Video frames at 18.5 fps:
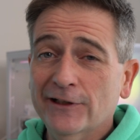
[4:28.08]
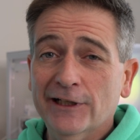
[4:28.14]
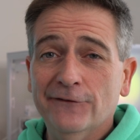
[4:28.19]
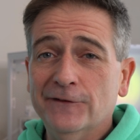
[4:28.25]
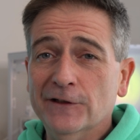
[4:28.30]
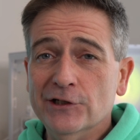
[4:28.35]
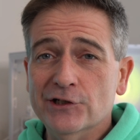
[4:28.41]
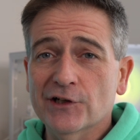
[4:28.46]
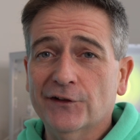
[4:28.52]
if
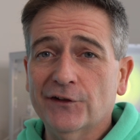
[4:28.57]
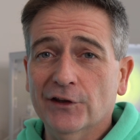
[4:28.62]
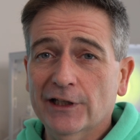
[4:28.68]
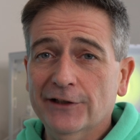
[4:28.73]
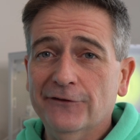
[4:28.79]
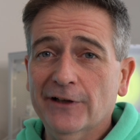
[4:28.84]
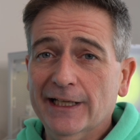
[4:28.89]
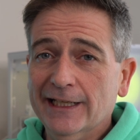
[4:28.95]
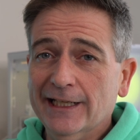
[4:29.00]
you just leave
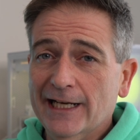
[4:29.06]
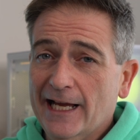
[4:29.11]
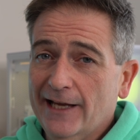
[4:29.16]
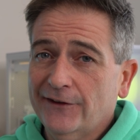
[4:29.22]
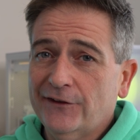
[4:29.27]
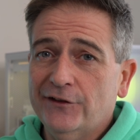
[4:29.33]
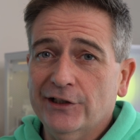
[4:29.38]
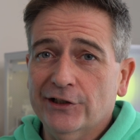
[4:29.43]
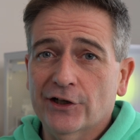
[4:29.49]
it in
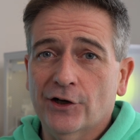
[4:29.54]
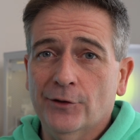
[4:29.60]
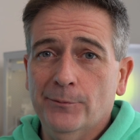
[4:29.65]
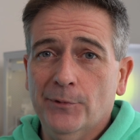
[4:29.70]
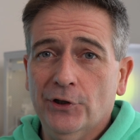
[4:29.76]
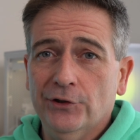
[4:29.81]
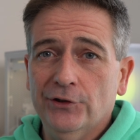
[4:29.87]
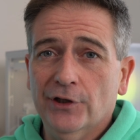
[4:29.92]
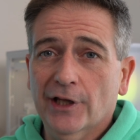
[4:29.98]
SDR
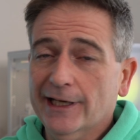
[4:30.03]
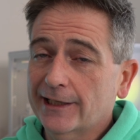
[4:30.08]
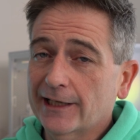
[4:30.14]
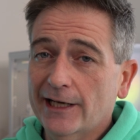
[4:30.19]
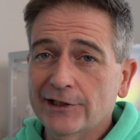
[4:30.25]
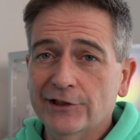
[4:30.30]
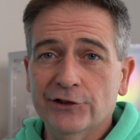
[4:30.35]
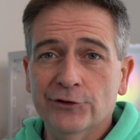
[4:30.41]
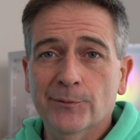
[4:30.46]
mode like I
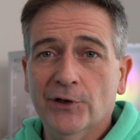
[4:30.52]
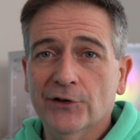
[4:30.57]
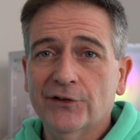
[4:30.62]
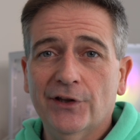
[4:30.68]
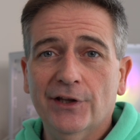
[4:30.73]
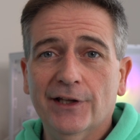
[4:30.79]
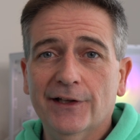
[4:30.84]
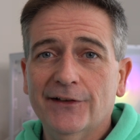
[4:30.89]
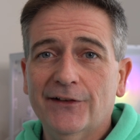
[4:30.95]
do most of the